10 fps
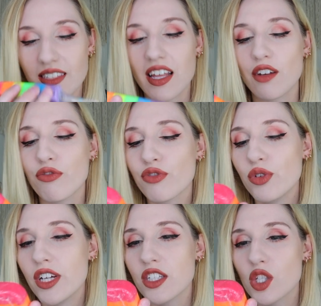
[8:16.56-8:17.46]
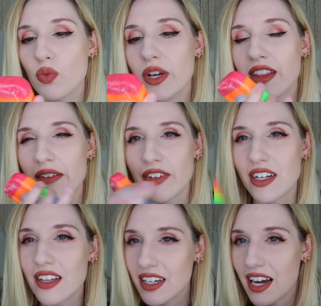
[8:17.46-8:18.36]
it's like fruity and sweet, and that
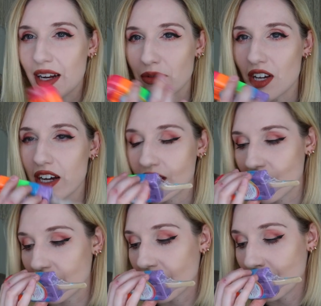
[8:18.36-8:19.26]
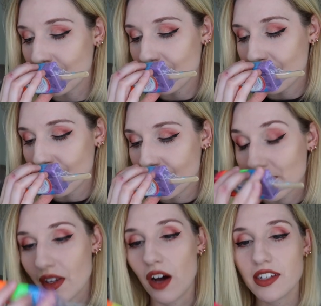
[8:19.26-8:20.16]
vanilla kind of ties it all in.
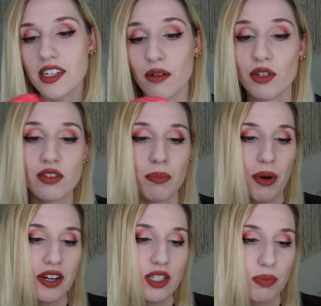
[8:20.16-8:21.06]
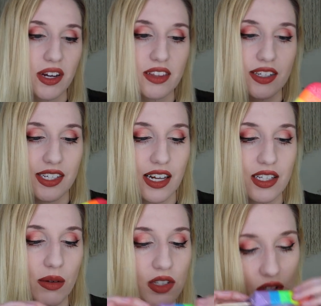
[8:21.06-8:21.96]
Honestly, I would use a body spray in this scent.
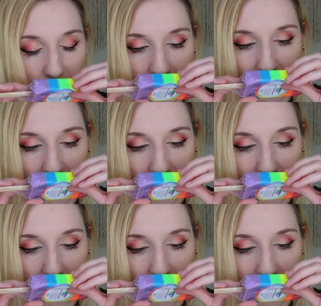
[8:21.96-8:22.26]
It smells